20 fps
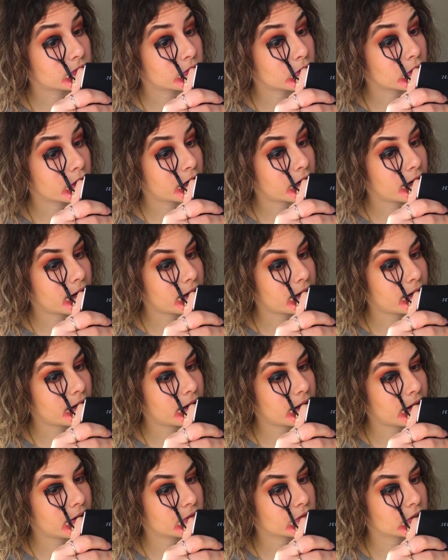for
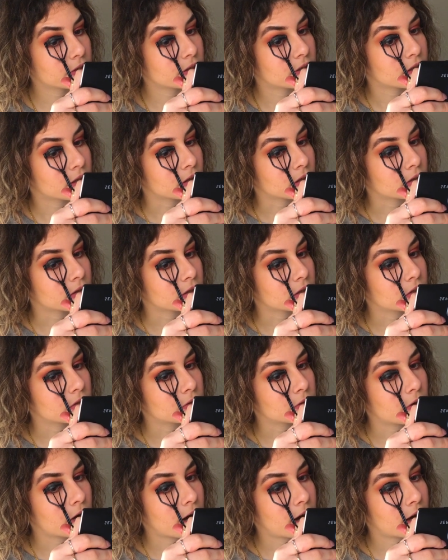everything.
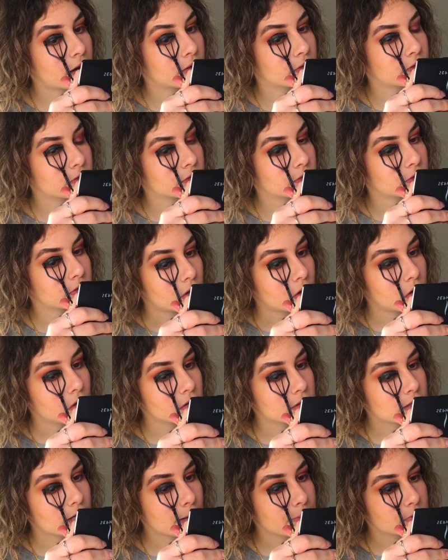Like, you have
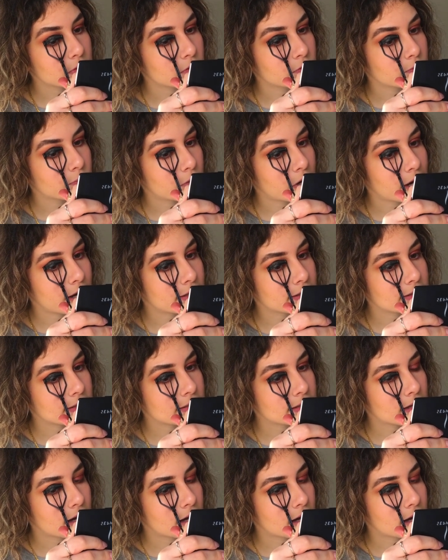all types of brands,